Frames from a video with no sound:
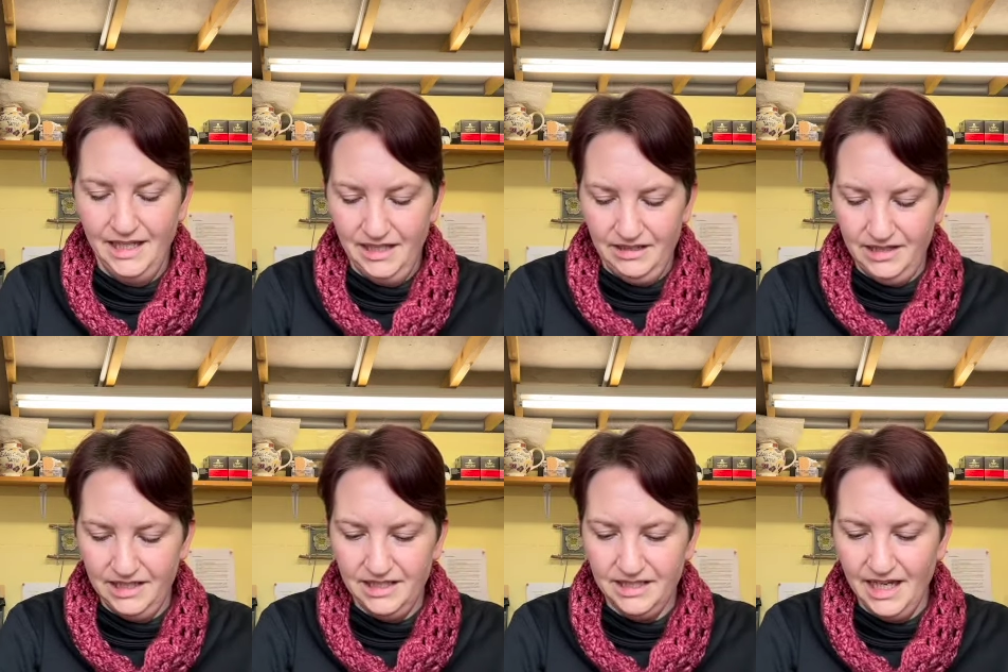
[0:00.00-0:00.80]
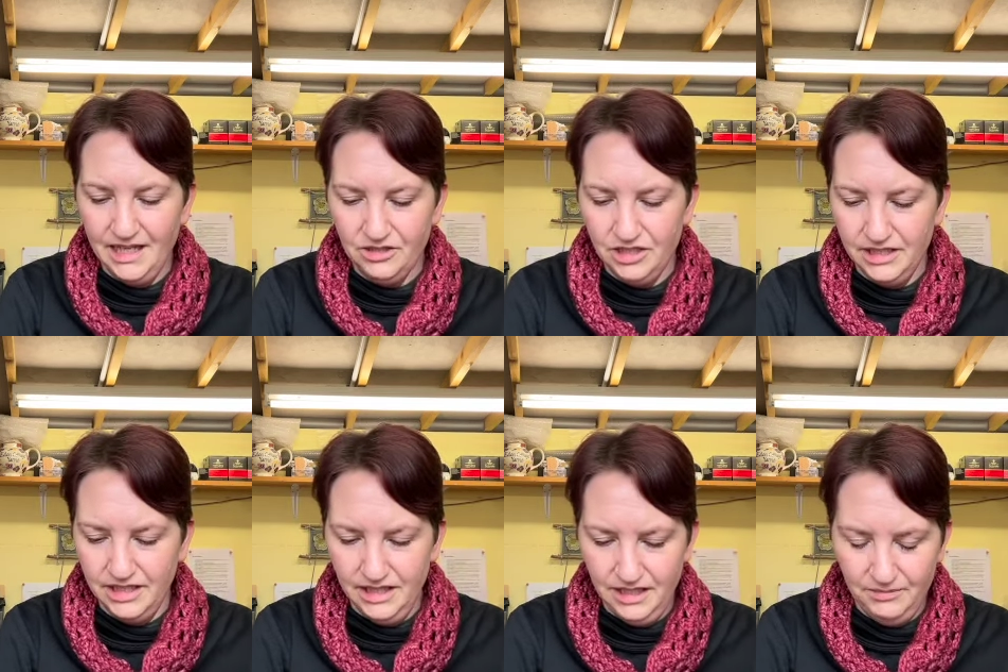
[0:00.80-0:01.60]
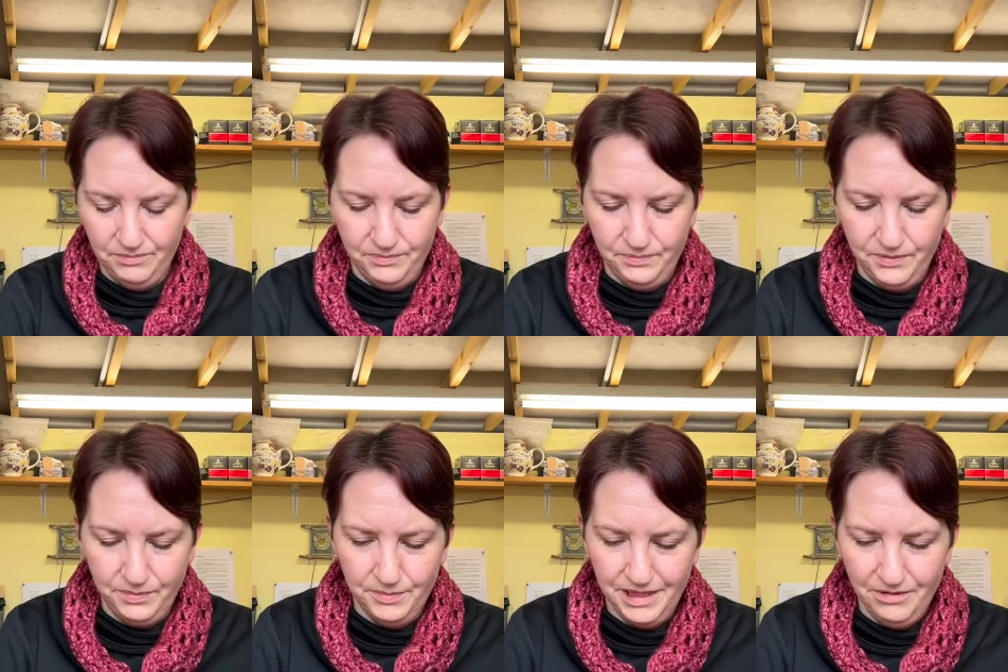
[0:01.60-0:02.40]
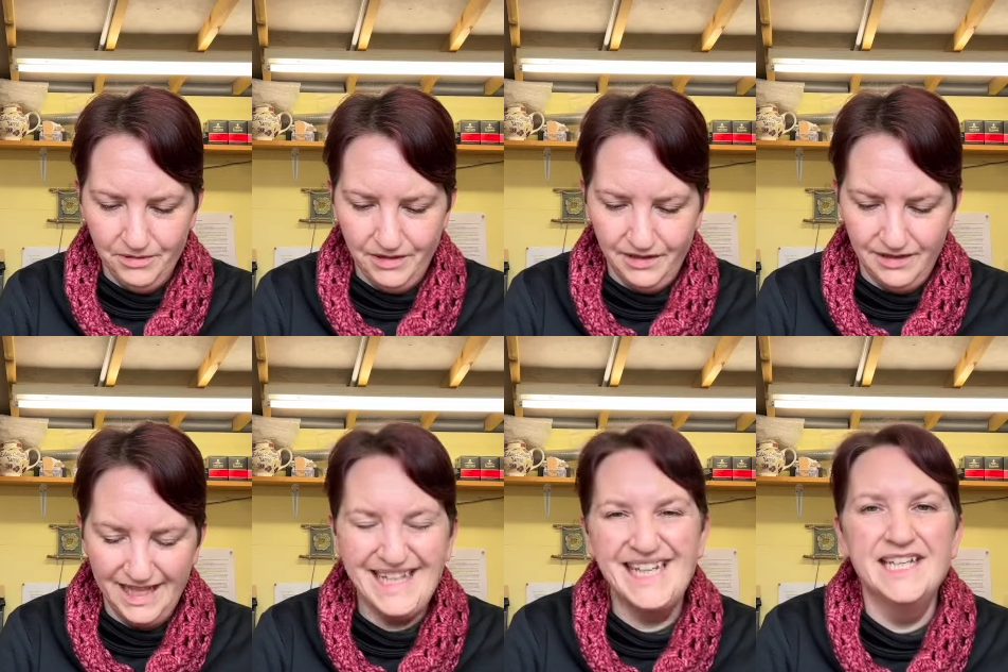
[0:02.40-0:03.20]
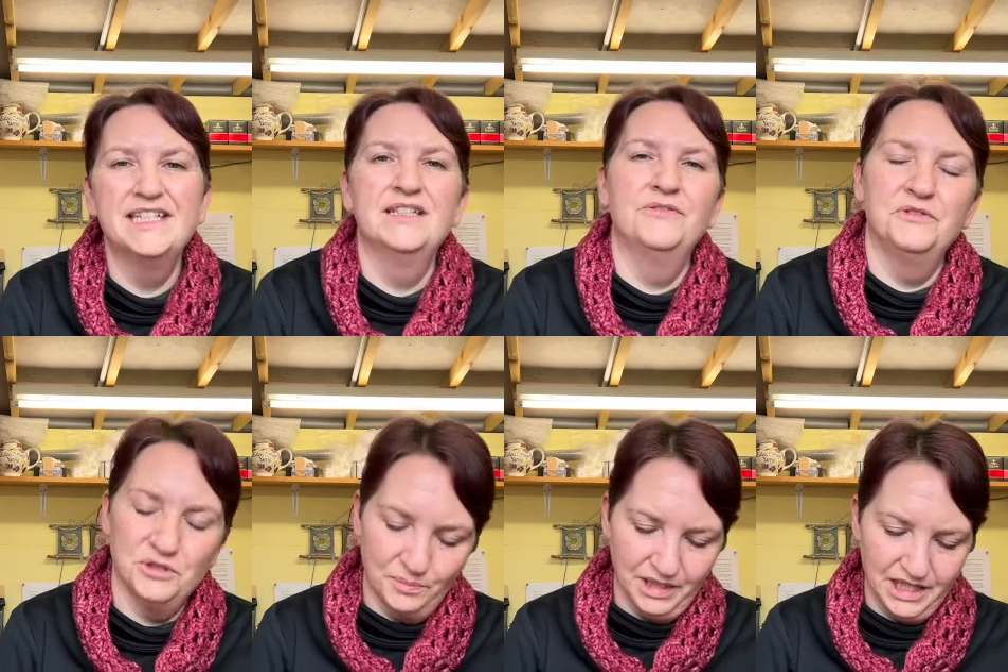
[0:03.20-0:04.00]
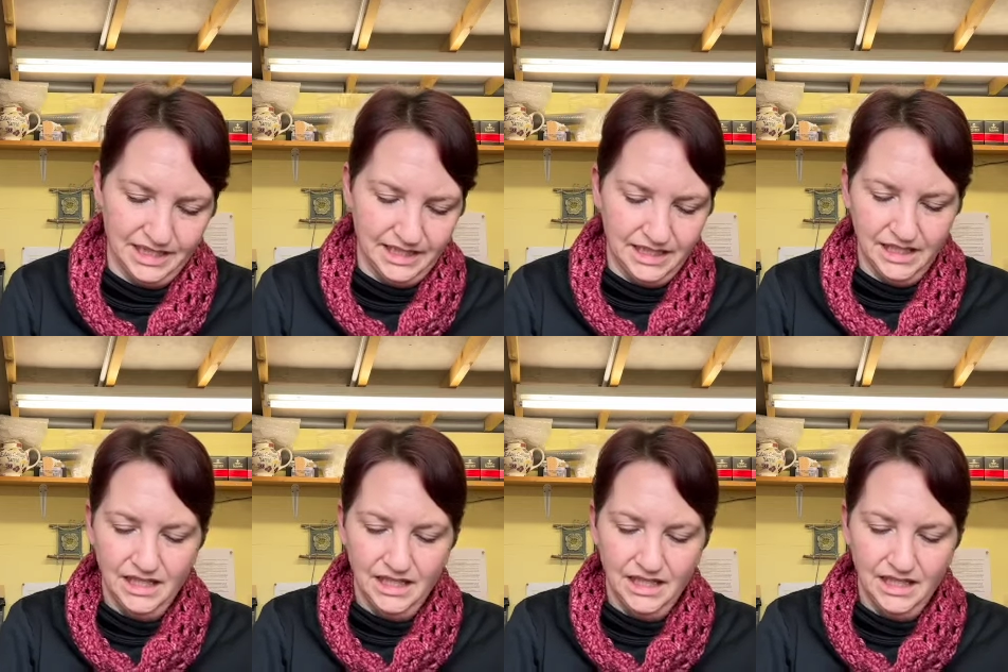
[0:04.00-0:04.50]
Now this is actually probably our thickest 4-ply,